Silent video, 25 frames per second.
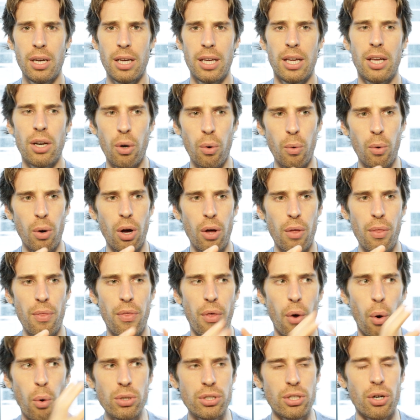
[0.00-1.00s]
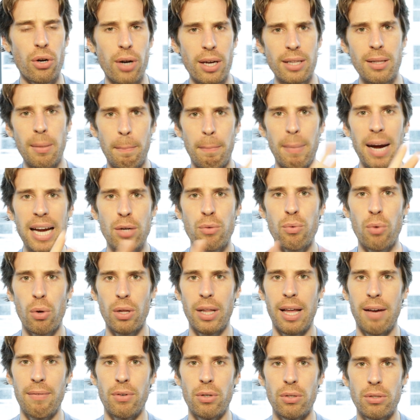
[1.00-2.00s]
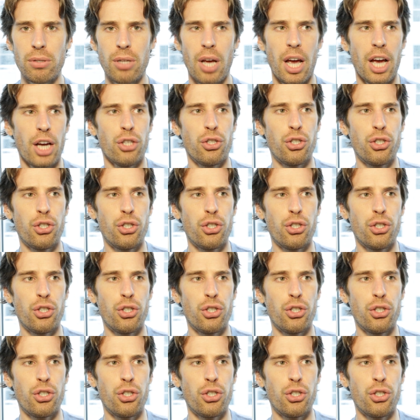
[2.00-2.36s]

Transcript: You know, those are on the micro levels.